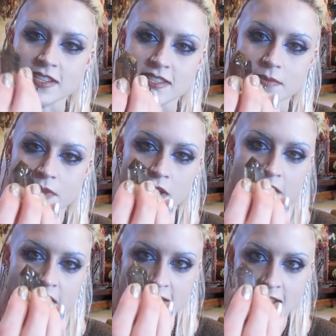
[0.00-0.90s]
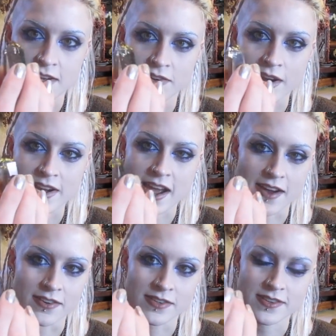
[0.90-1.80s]
to something that I need right
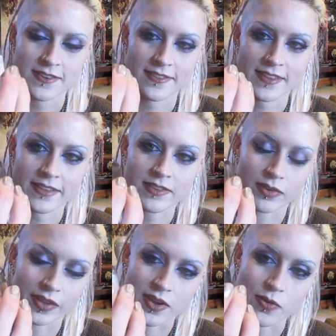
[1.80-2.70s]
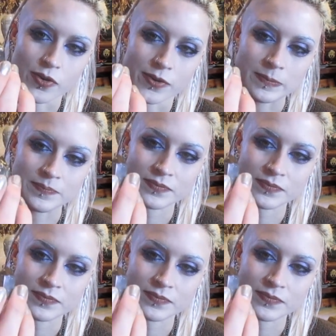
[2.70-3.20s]
now. That's really cool.